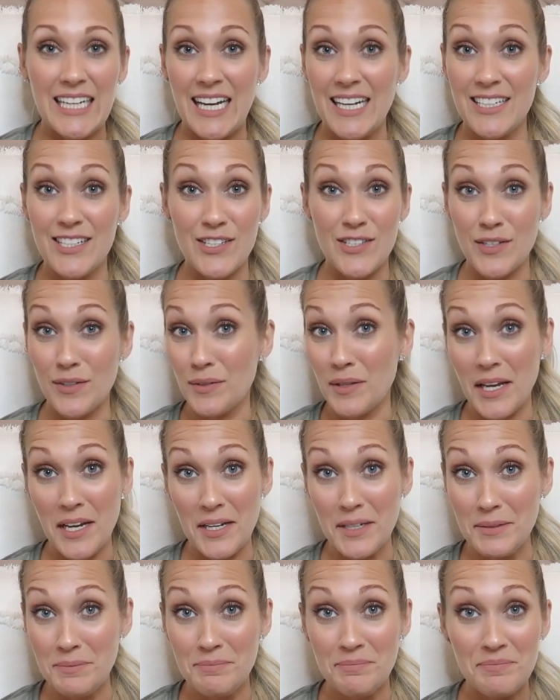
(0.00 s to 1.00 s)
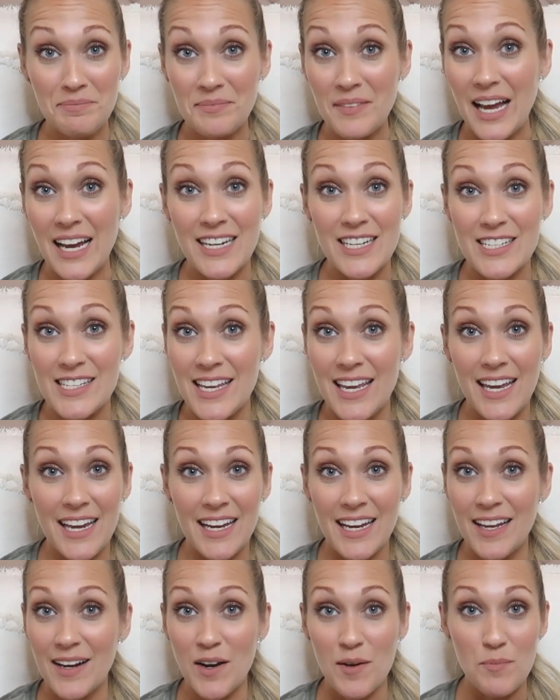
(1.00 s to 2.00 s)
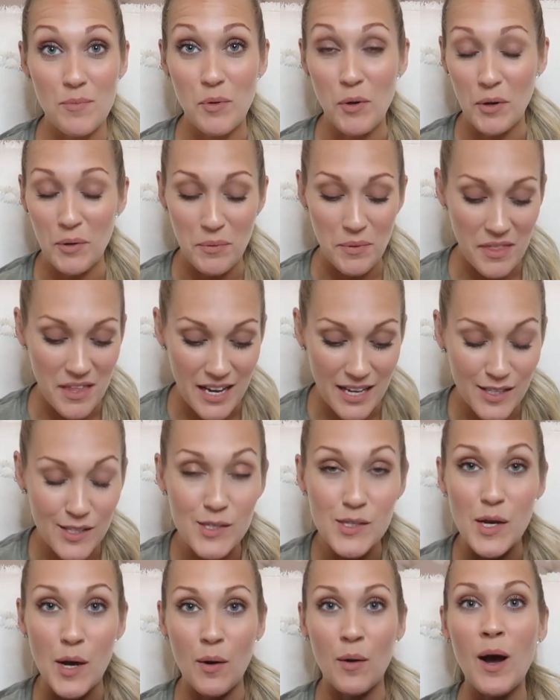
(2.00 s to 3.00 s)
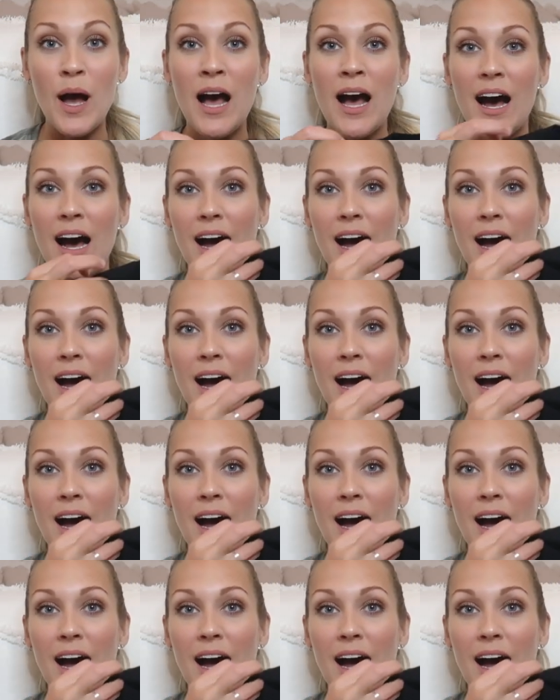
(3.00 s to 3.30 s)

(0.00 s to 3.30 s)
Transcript: I just don't like them I just can't get on board with it so